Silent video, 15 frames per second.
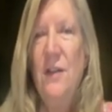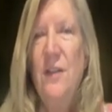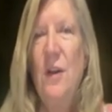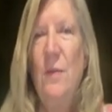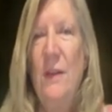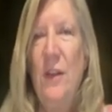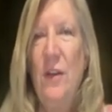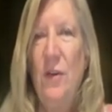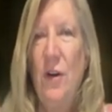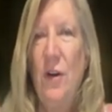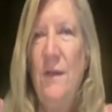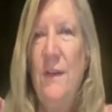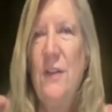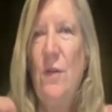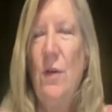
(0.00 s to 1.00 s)
So when the
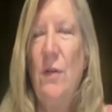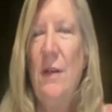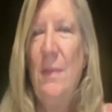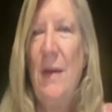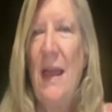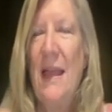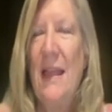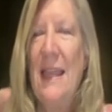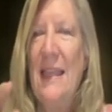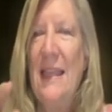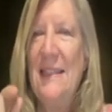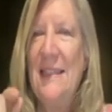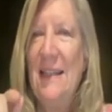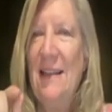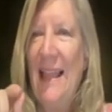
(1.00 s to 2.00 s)
nerve is growing back,
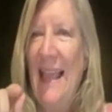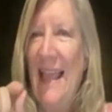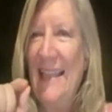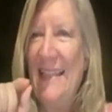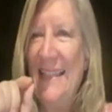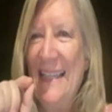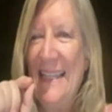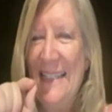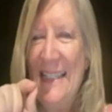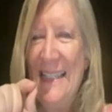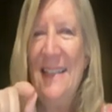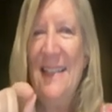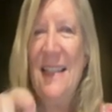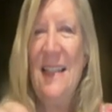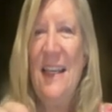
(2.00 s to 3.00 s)
it still has its
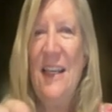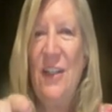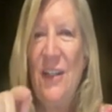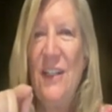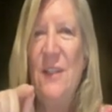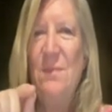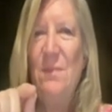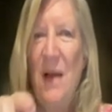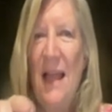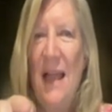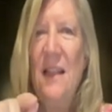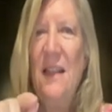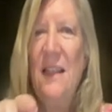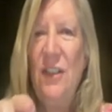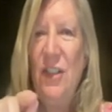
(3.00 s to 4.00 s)
insulation, its
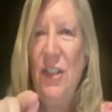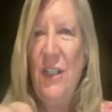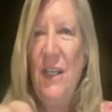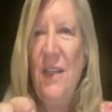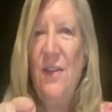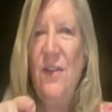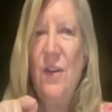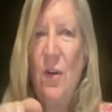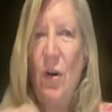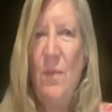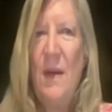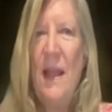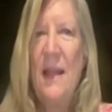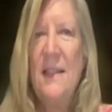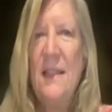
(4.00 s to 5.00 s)
myelin sheath to grow
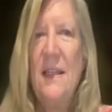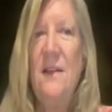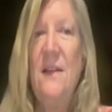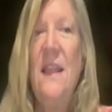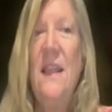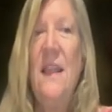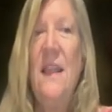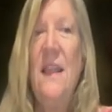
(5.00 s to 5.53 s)
back down.